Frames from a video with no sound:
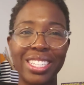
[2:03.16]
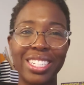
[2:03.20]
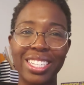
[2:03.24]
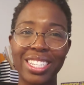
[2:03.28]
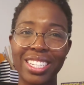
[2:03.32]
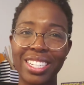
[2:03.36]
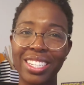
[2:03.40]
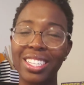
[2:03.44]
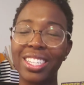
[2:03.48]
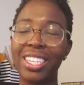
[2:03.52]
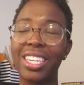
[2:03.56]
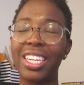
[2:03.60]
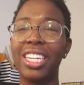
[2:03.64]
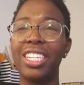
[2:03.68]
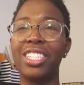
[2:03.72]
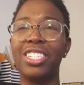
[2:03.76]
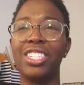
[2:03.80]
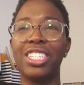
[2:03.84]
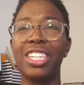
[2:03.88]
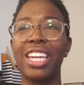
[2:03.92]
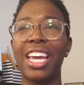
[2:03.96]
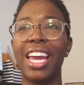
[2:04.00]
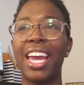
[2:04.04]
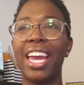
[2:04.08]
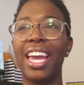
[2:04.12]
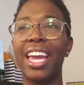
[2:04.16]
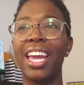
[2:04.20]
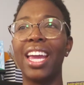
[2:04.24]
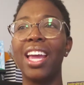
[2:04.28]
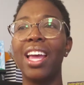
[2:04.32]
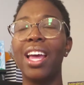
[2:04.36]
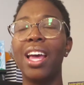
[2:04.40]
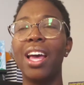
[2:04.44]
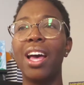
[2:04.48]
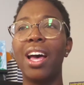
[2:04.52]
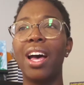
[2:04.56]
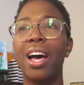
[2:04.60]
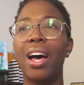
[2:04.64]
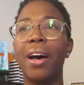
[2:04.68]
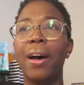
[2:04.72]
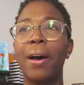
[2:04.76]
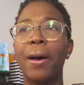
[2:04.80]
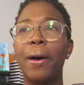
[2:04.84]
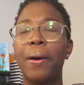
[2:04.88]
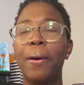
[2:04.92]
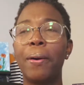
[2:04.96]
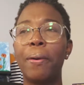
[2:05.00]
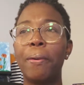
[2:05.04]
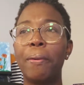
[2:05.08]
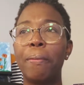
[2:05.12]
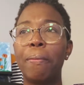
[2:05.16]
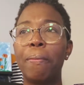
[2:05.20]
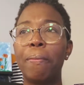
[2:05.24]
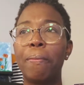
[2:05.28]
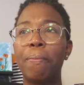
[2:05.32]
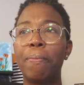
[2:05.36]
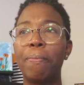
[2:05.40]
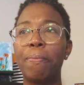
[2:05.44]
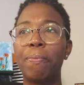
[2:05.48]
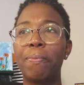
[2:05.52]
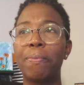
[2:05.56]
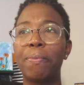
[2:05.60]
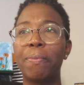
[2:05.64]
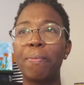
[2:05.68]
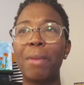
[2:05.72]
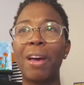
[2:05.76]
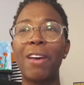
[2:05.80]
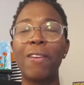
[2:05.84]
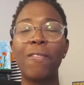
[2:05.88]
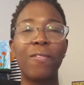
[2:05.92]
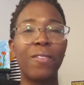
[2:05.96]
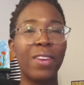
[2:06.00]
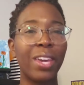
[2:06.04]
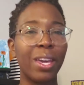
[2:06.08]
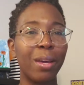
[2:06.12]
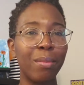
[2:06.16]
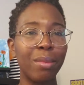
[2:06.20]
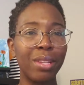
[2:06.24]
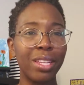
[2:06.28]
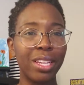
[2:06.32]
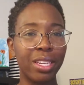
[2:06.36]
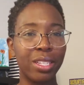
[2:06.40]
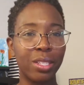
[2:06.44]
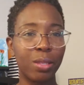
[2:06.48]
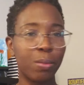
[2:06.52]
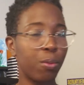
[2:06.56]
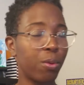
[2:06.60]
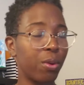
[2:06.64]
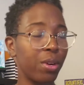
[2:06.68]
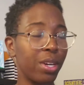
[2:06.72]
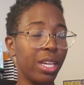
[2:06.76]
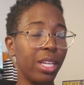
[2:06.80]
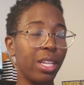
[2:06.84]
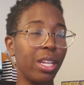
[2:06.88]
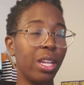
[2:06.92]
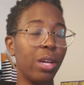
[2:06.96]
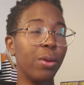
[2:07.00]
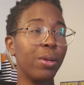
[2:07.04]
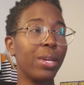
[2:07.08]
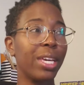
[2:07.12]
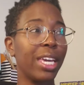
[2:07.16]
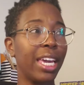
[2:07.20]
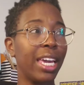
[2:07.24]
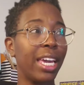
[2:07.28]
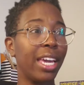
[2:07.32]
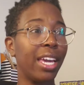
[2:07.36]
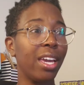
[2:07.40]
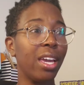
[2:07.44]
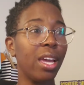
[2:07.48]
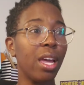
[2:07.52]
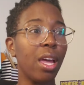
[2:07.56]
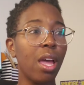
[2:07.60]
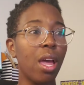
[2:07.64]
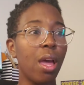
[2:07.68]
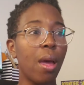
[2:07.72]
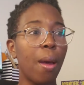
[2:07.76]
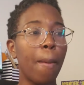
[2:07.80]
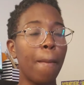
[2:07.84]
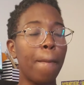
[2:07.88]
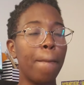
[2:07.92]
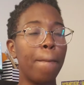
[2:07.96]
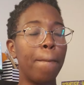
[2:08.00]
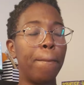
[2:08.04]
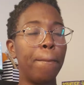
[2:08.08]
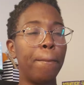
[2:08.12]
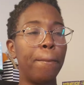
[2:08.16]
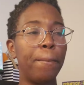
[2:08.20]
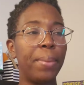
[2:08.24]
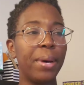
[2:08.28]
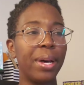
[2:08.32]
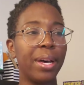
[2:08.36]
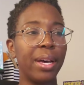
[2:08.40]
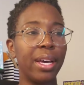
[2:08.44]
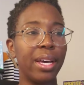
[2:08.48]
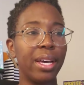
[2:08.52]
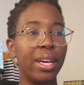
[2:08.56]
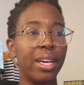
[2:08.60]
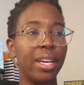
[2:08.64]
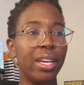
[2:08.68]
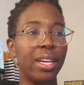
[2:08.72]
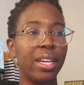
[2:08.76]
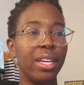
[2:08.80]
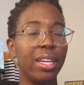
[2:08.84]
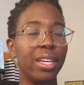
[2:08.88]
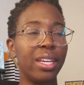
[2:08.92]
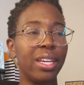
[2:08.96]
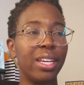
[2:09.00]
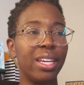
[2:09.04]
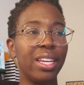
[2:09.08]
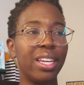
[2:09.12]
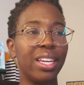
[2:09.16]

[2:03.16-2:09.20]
to cook each day. My family is pretty low key, but